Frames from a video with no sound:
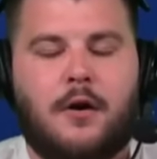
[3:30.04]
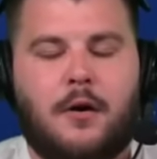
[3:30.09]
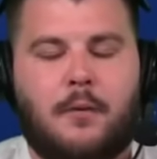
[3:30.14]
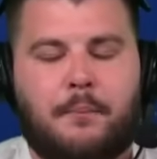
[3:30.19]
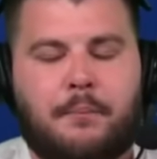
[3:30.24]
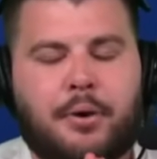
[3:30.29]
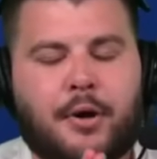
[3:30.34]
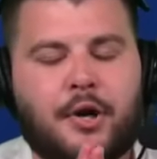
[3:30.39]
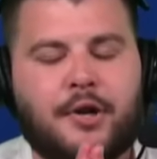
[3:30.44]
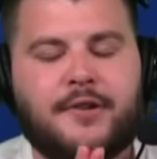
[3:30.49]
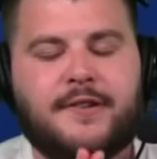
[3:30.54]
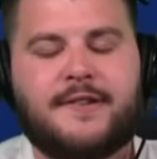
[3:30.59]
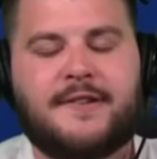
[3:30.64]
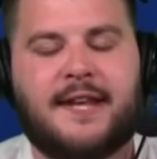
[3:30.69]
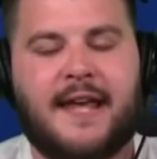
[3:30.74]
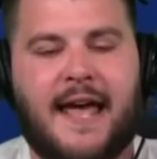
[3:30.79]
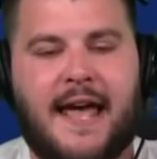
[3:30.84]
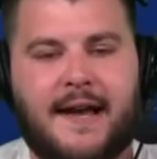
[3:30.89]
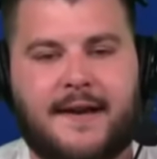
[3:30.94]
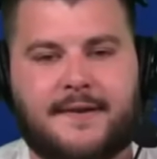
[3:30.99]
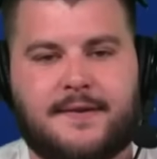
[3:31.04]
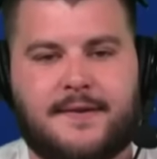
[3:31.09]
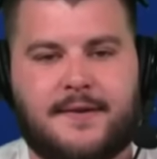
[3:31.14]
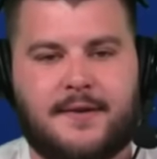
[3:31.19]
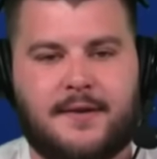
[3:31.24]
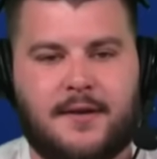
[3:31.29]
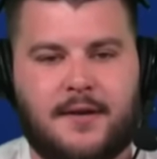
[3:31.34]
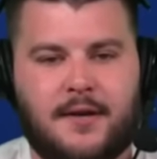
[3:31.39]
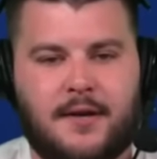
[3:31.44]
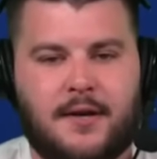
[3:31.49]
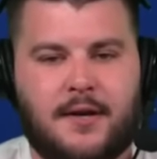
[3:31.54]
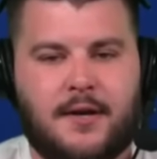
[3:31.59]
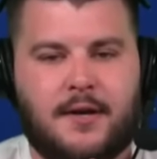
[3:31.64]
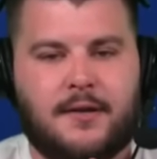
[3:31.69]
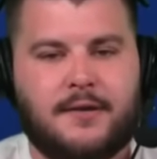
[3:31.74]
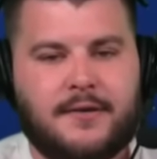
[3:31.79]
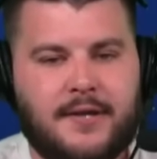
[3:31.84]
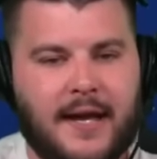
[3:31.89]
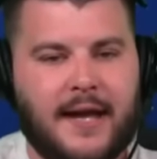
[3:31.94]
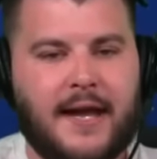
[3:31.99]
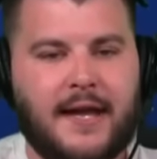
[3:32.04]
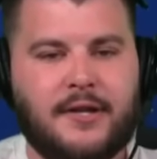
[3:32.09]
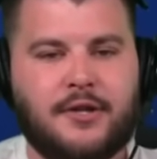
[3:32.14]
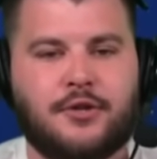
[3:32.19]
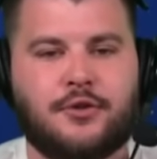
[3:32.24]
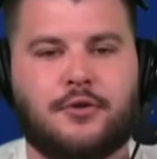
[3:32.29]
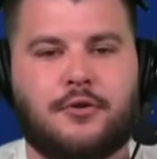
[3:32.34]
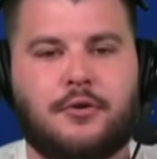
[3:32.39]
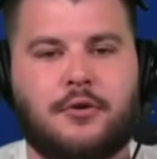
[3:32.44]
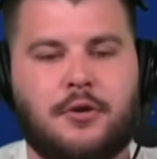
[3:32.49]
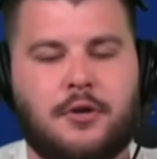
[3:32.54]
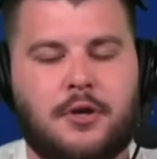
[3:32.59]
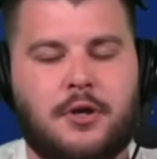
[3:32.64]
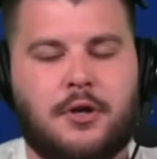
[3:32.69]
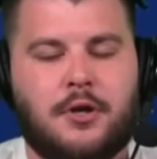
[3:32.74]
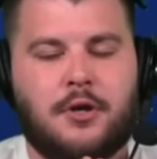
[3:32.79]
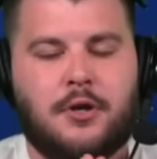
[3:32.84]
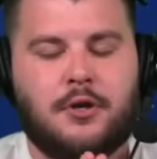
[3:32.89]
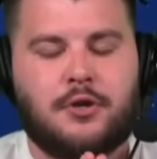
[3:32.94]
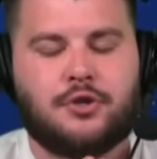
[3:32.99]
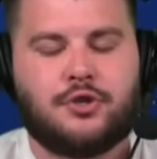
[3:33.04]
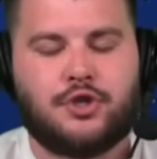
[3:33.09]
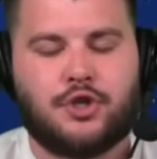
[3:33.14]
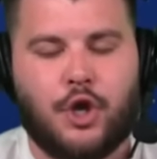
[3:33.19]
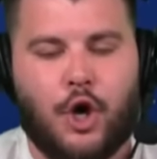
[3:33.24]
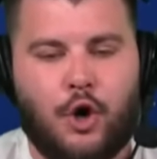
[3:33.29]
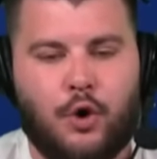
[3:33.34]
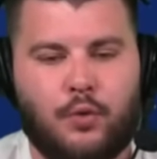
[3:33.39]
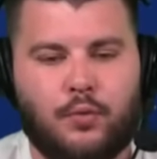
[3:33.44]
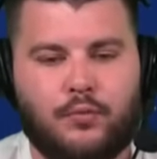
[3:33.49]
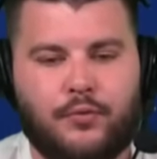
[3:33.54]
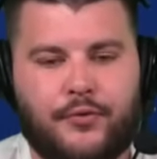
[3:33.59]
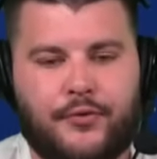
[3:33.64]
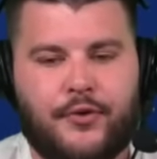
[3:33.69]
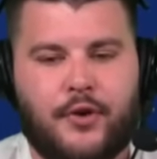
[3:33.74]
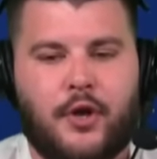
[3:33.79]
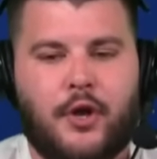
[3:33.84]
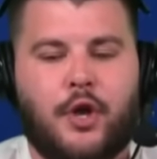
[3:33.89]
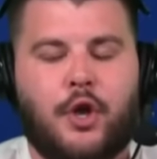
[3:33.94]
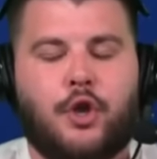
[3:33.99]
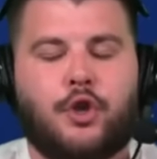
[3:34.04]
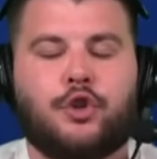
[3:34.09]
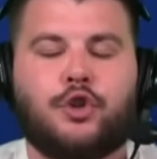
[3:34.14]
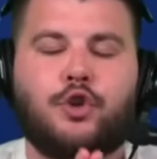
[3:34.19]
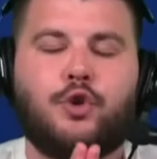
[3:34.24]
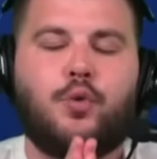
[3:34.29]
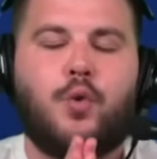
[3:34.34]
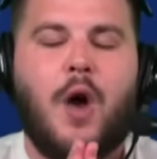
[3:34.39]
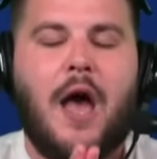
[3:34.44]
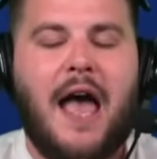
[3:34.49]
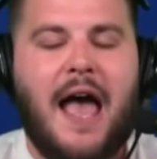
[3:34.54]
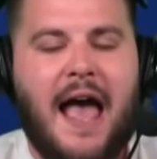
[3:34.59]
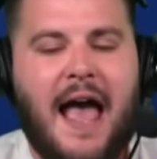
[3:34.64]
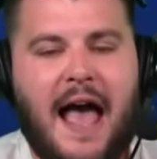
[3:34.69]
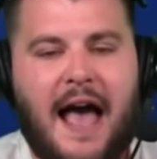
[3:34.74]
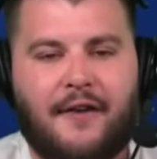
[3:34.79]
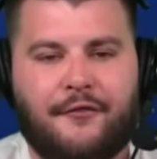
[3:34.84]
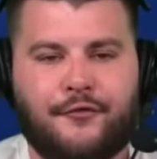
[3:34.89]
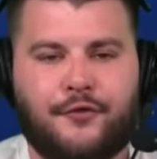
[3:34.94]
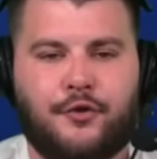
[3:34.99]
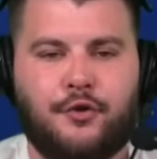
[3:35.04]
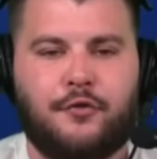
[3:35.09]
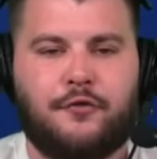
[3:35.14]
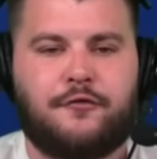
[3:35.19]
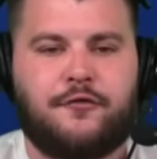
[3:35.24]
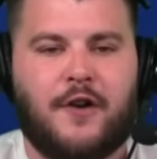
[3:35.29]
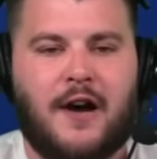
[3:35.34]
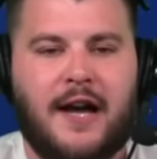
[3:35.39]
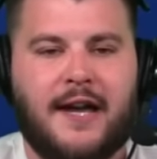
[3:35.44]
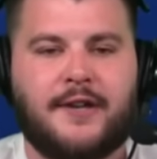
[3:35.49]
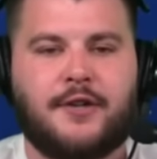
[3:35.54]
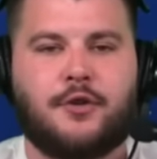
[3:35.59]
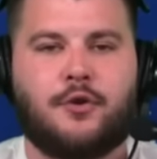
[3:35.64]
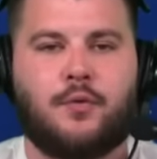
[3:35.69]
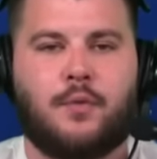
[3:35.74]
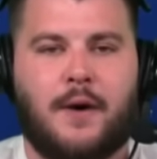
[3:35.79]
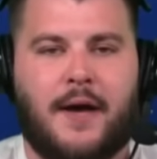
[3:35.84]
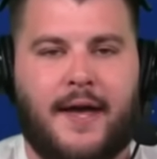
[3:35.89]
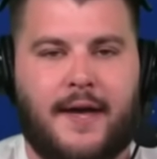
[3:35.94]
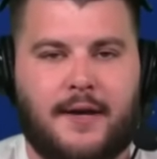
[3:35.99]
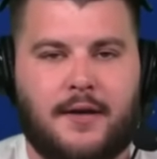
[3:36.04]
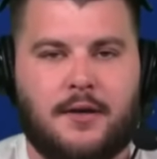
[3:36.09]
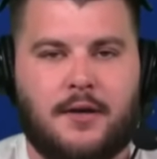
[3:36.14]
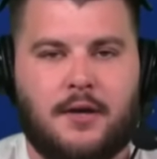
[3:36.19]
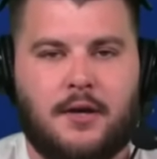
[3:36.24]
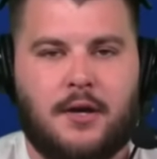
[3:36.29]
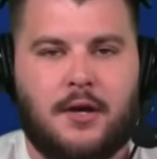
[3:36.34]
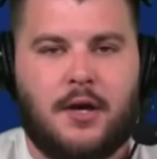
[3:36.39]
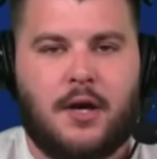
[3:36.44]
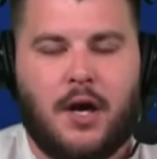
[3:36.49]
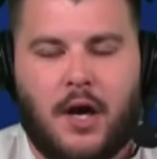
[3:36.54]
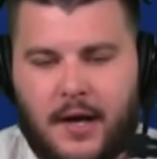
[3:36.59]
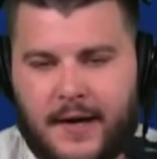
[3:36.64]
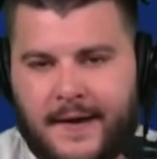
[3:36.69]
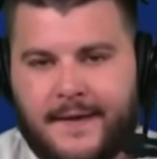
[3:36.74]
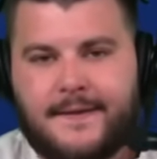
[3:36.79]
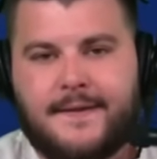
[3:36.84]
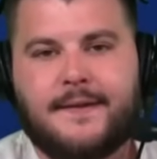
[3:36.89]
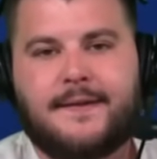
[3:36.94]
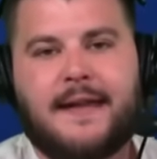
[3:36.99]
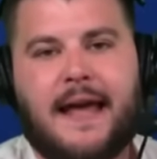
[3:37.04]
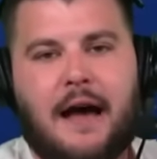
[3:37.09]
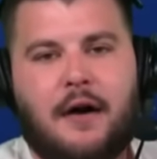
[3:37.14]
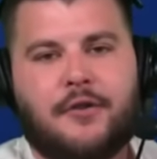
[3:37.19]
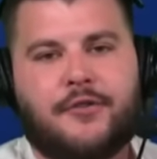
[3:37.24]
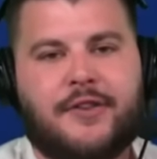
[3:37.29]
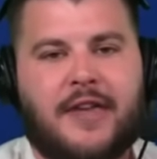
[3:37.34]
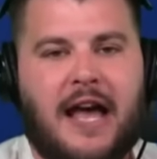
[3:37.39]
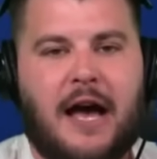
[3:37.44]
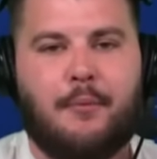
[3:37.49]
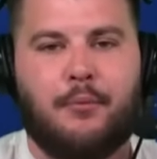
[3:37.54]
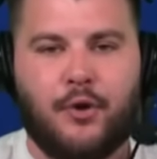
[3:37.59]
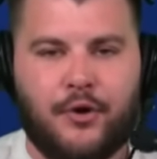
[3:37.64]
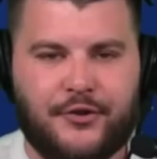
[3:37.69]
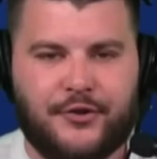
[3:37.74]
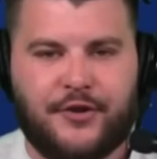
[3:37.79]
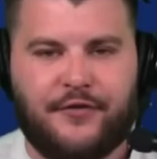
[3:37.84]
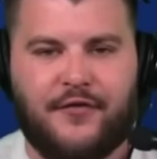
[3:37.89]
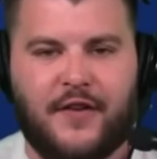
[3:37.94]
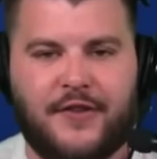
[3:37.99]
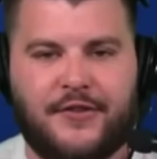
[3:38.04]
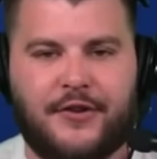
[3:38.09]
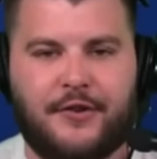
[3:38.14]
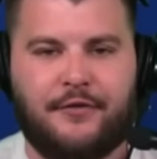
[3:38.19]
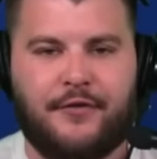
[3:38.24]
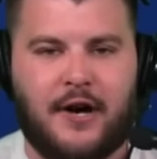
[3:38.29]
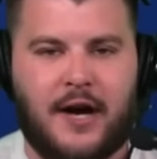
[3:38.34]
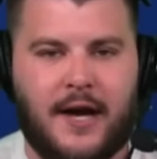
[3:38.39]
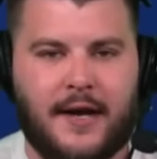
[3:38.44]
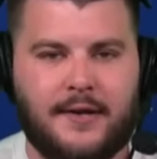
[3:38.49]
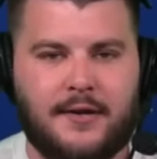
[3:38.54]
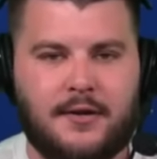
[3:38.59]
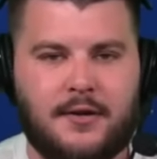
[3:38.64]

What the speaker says: Protect Daniel Jones. You have to find a way against a Dallas Cowboys defensive line